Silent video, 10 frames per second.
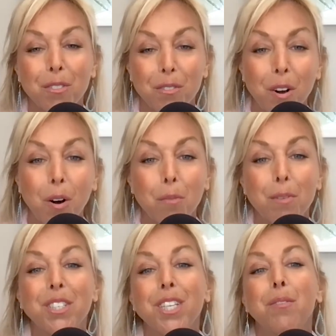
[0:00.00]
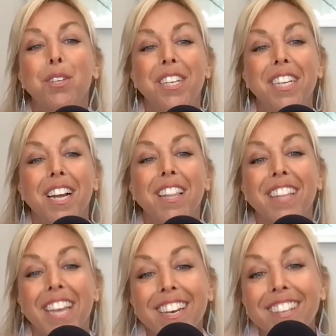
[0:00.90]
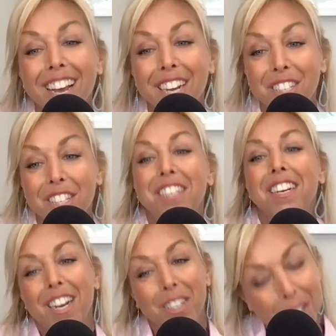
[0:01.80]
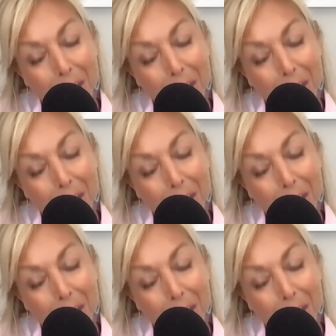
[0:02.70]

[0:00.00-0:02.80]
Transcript: the phone because I would need a landline to dial